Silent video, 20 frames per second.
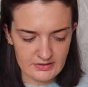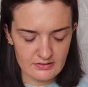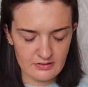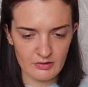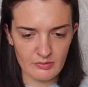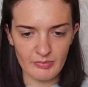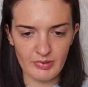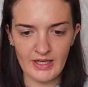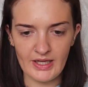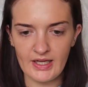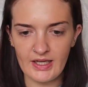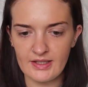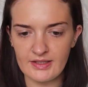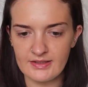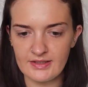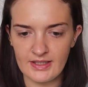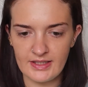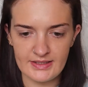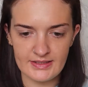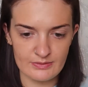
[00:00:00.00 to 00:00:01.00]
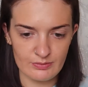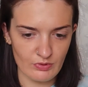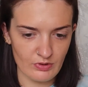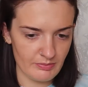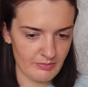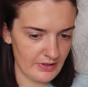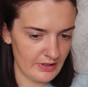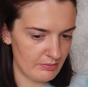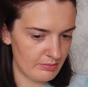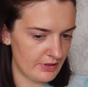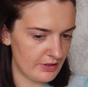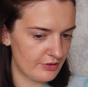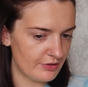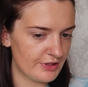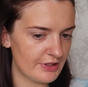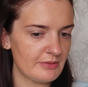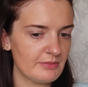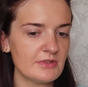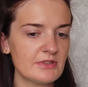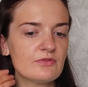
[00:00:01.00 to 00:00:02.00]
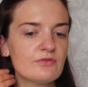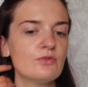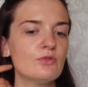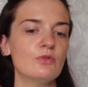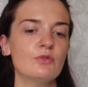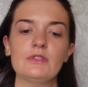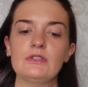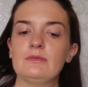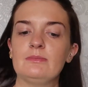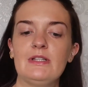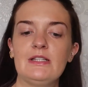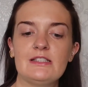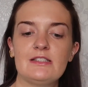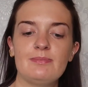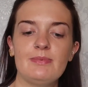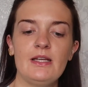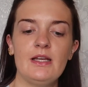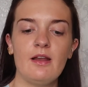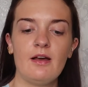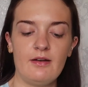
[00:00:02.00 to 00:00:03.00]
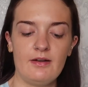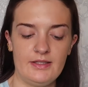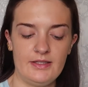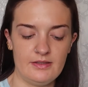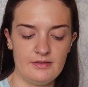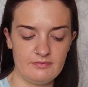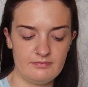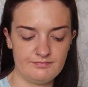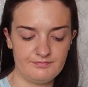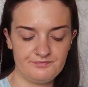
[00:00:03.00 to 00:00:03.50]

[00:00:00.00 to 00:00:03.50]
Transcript: it's not bad. That is what a BB cream is for. It's meant to be light.